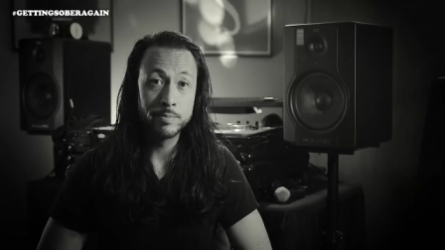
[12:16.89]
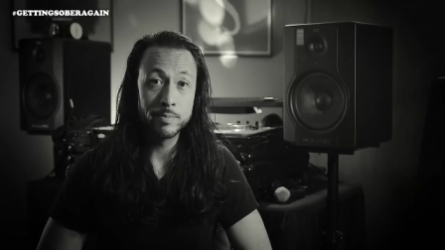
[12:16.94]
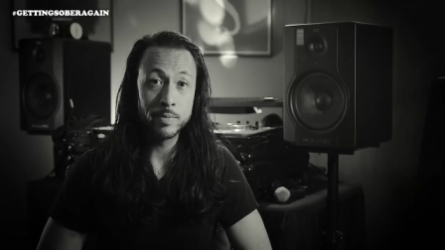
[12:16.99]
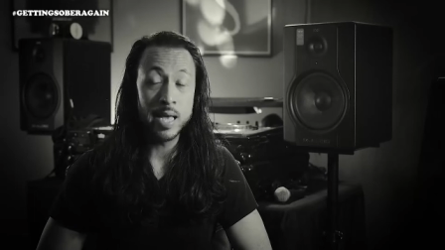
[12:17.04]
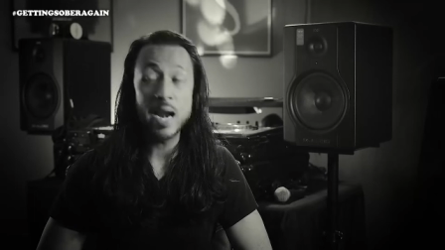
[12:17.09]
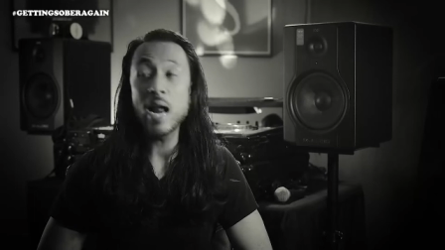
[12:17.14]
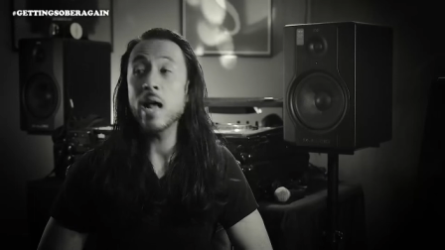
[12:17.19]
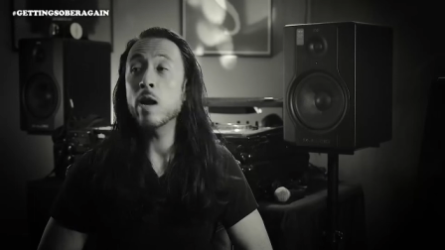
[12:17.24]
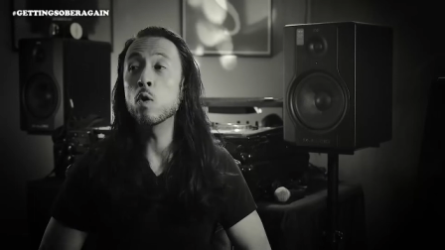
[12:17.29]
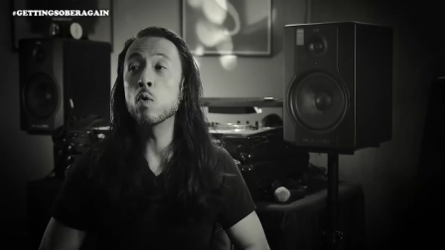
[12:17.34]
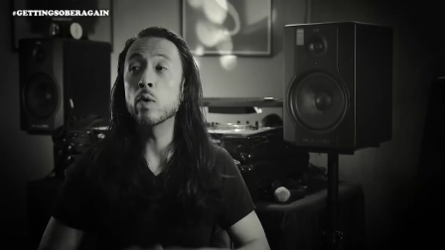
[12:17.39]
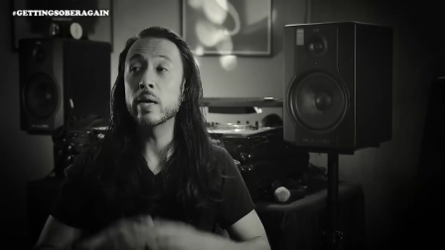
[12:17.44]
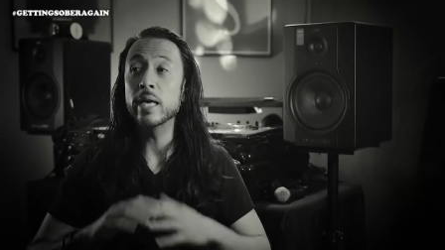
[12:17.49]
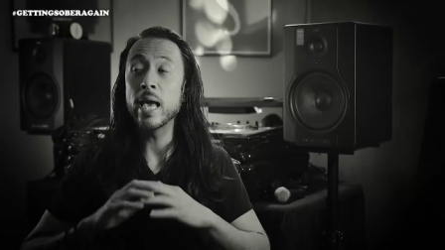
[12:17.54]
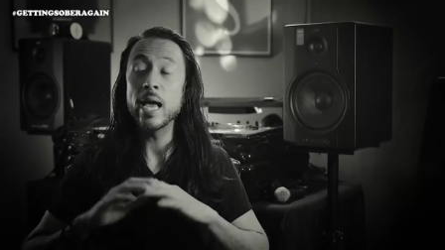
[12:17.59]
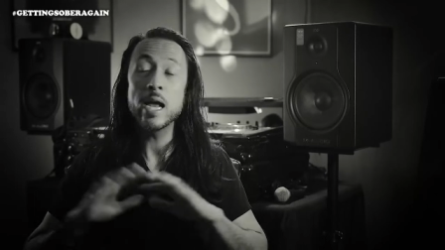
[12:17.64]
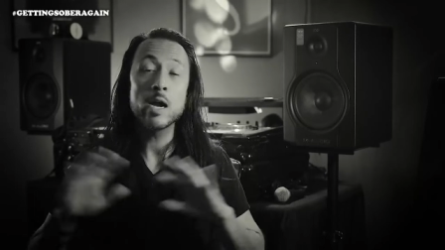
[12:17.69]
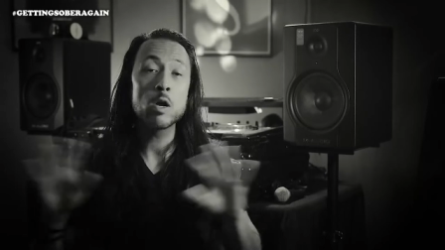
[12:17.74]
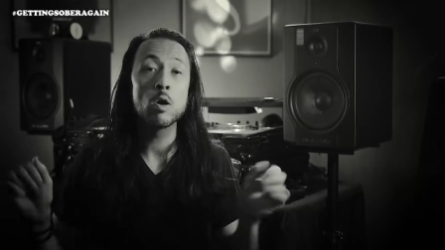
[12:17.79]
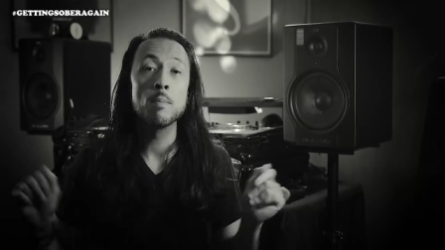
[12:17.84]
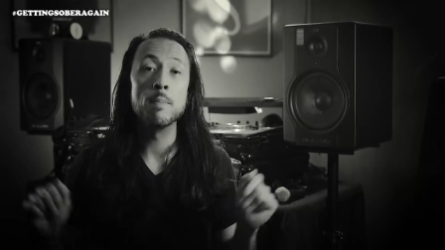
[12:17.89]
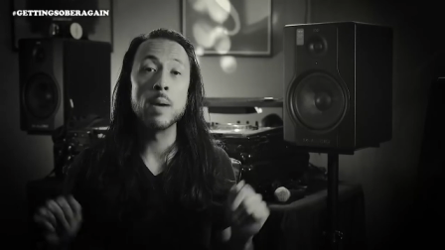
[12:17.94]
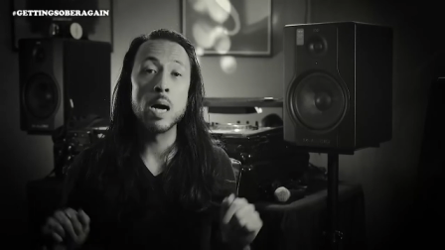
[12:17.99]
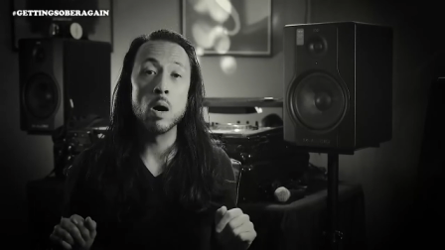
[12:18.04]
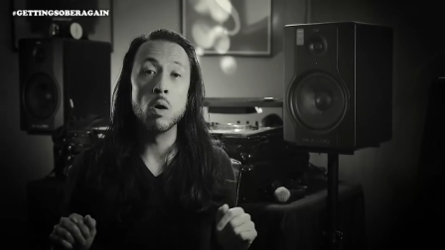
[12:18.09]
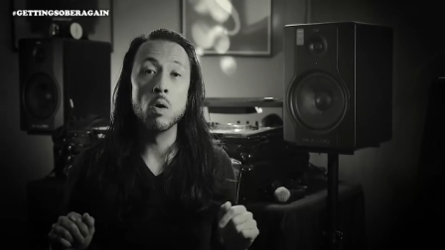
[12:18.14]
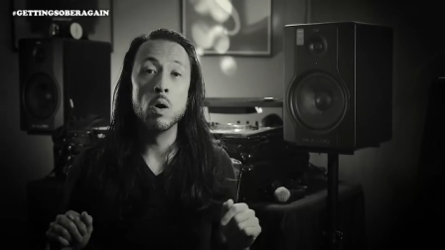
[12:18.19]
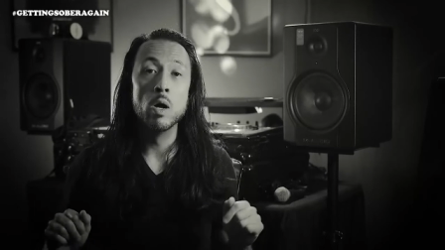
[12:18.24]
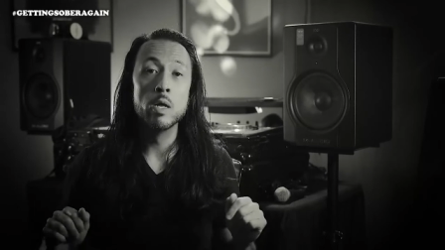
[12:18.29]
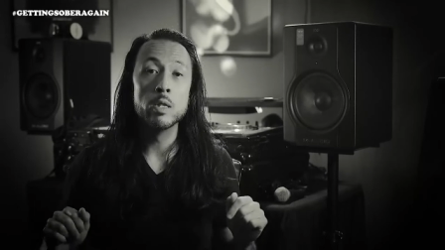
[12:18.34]
That I don't care
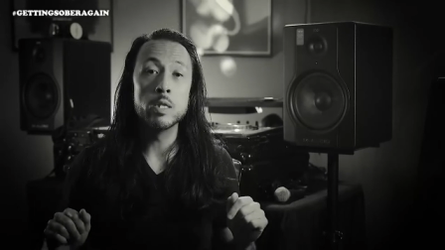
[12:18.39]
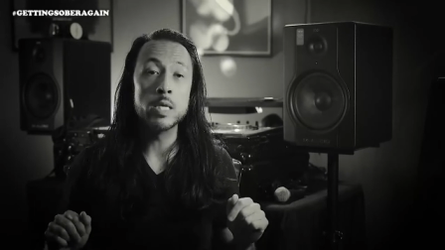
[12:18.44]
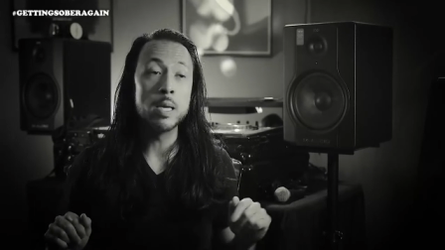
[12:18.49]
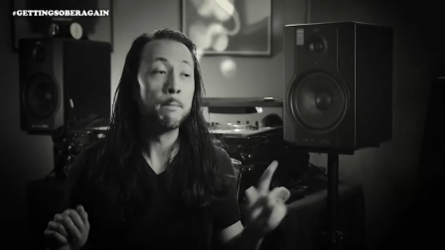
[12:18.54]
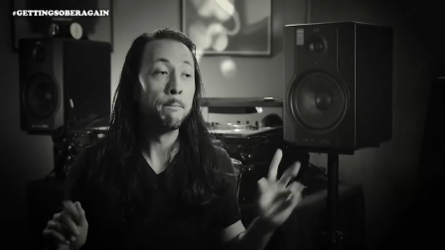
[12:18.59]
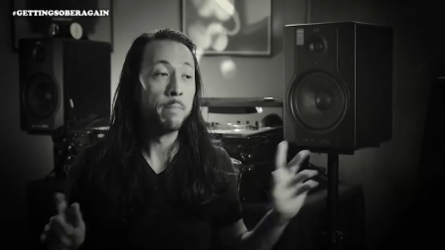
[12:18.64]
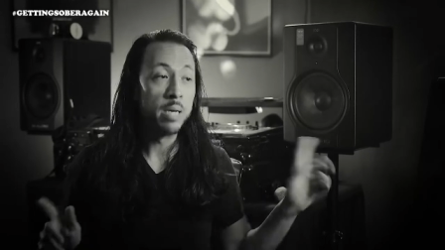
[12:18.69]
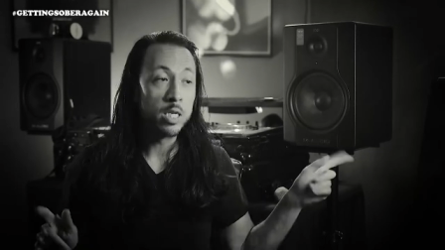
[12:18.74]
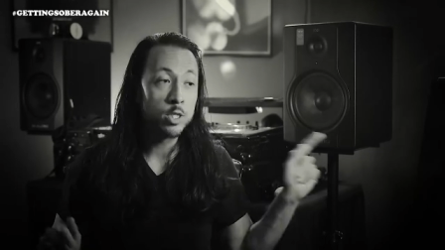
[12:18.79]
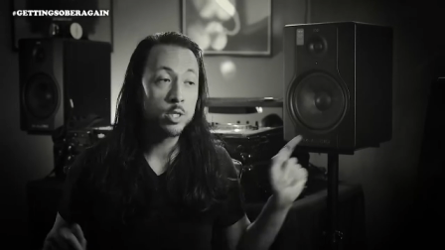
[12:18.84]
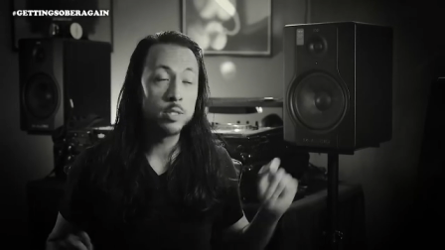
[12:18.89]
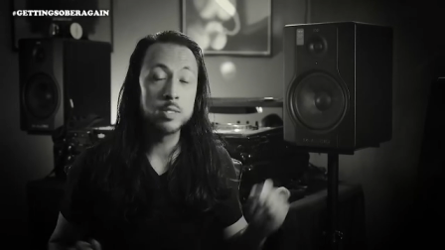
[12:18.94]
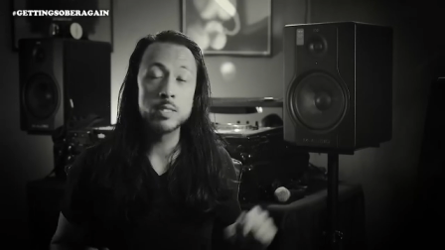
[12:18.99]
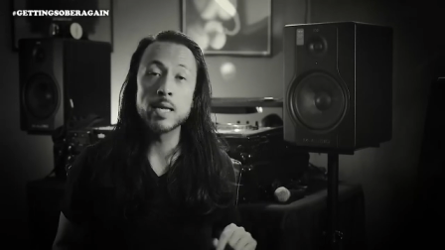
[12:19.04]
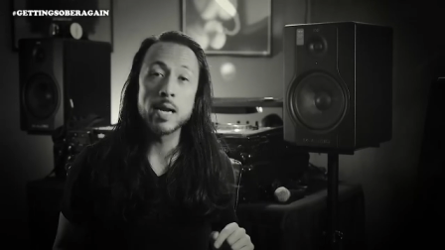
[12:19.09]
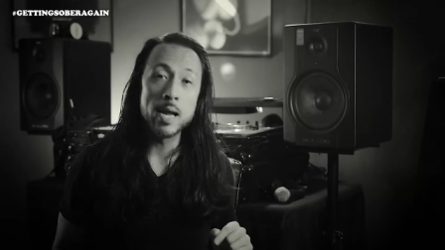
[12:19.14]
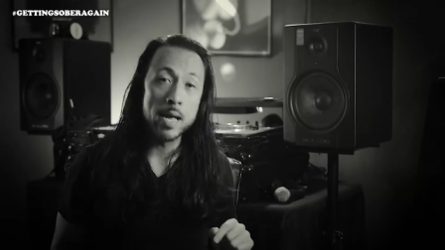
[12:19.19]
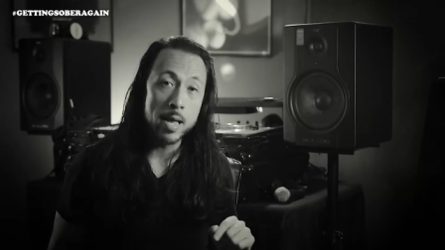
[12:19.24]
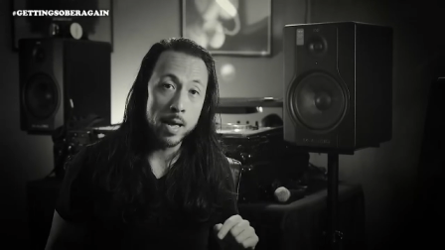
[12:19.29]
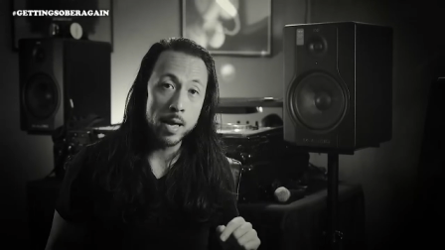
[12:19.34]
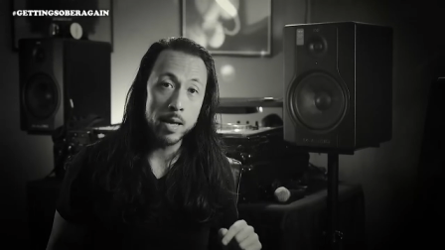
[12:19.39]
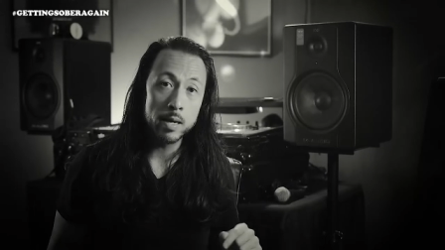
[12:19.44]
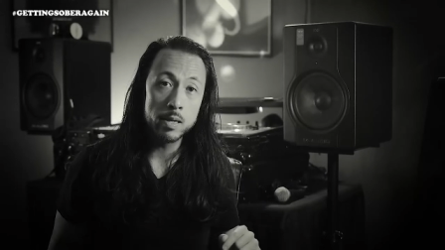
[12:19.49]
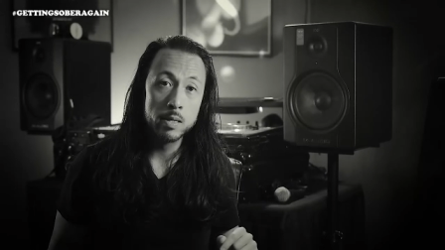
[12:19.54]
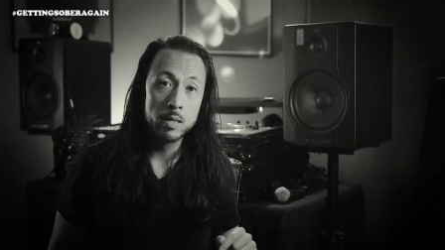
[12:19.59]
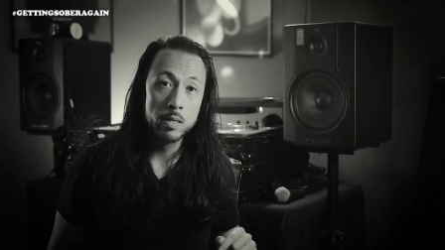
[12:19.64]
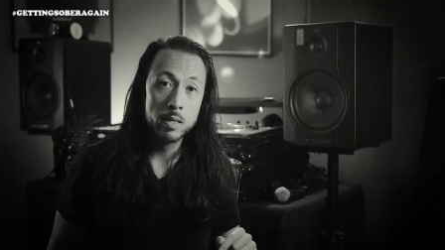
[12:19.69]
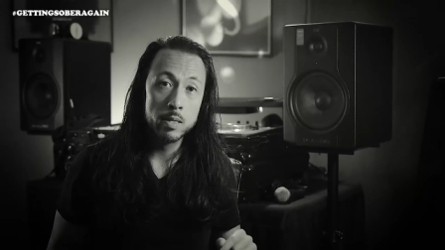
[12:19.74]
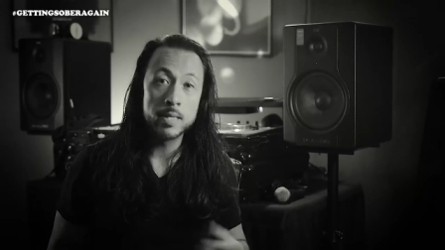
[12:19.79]
about the ambitions that I had.